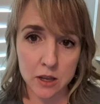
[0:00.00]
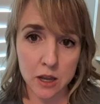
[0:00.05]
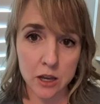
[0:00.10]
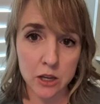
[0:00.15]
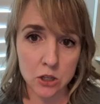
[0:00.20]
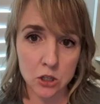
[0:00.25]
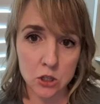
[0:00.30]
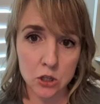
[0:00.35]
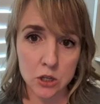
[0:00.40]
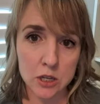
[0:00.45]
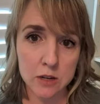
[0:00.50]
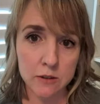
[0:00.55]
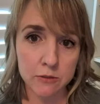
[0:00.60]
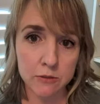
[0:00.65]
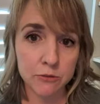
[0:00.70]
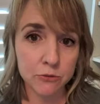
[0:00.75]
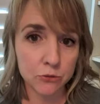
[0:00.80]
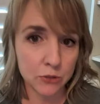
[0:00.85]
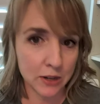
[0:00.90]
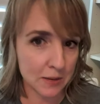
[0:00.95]
a good
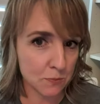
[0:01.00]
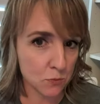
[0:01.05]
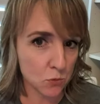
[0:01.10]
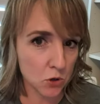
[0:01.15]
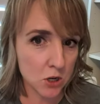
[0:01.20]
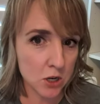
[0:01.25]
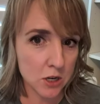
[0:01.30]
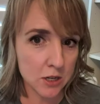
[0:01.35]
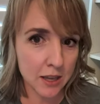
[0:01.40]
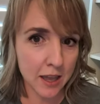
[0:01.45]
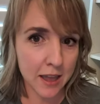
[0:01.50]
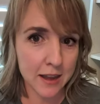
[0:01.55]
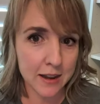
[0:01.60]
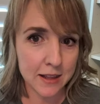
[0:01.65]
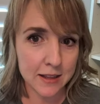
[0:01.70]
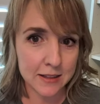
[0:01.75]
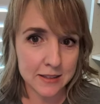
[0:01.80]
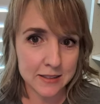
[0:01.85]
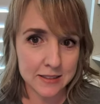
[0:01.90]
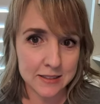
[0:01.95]
framework, and
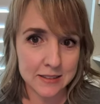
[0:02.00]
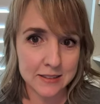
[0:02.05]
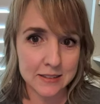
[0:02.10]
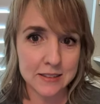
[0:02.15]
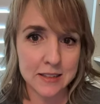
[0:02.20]
it's